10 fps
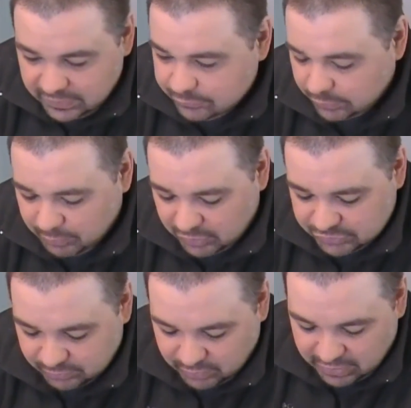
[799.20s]

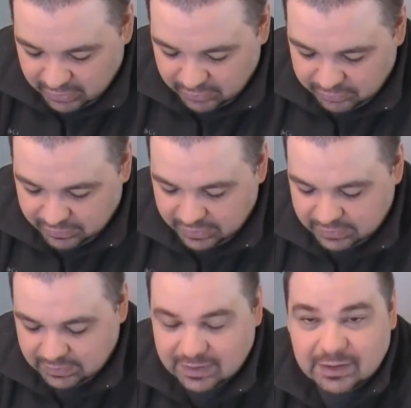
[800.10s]
Repulsion Breath
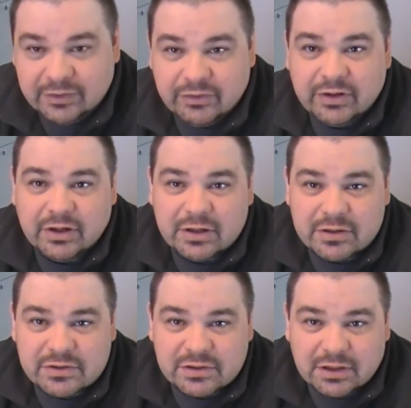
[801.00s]
and
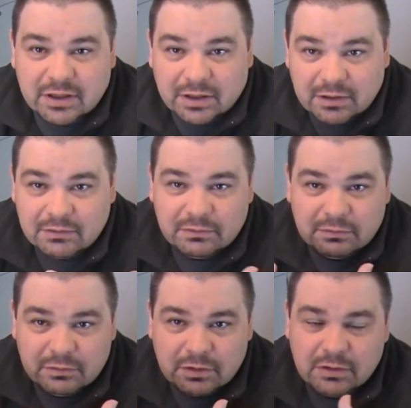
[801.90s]
Kalindratar's
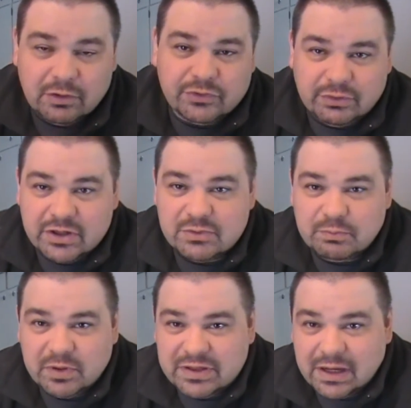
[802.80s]
close range
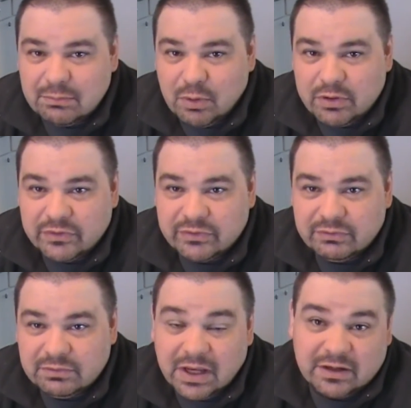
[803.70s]
attack bonus,
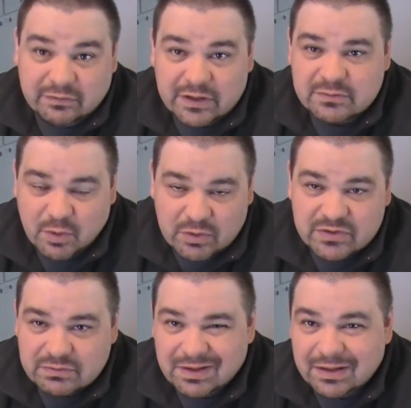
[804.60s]
attack and defense
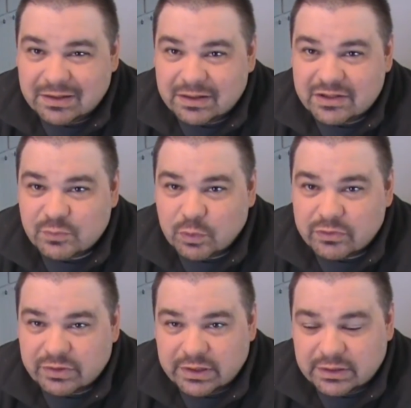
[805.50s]
bonus, I think that's
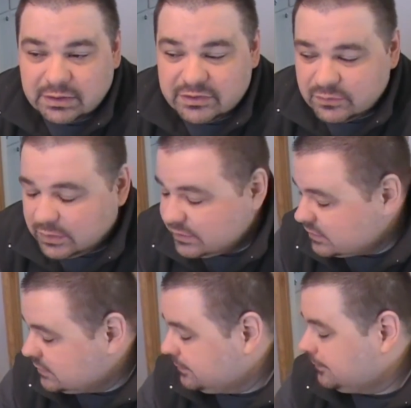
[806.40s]
worth trying at least
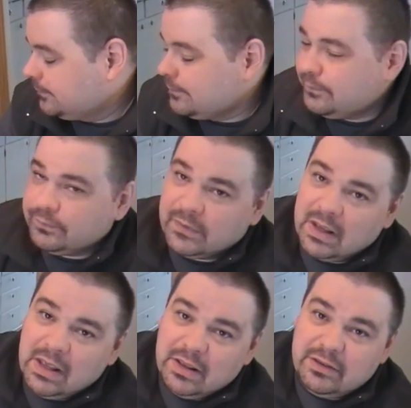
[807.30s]
once.
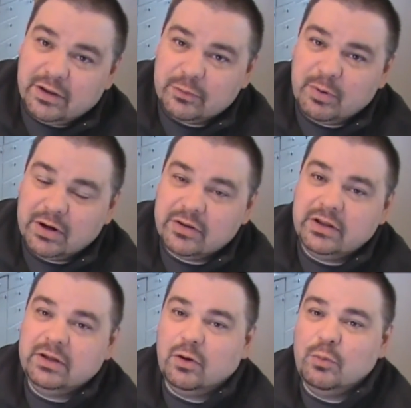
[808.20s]
The other part of
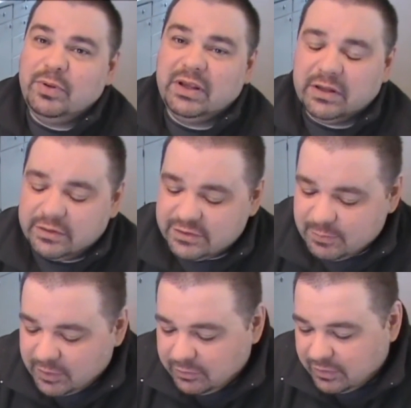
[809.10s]
the OP kit this
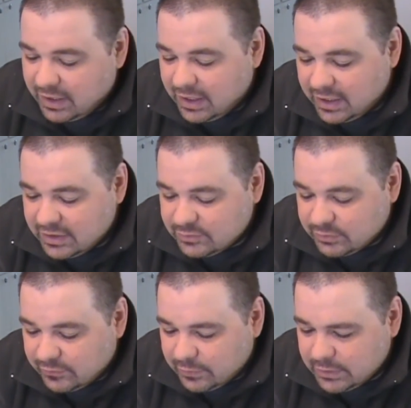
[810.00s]
month, as
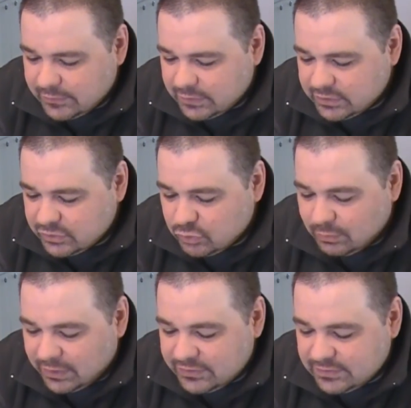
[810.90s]
with the previous 2
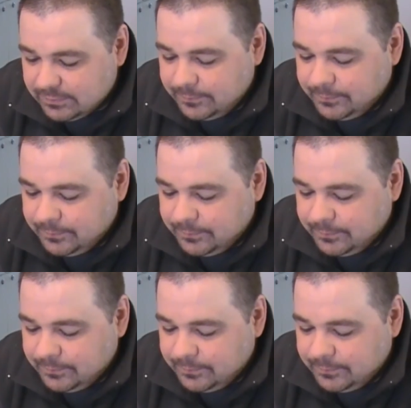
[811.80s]
months,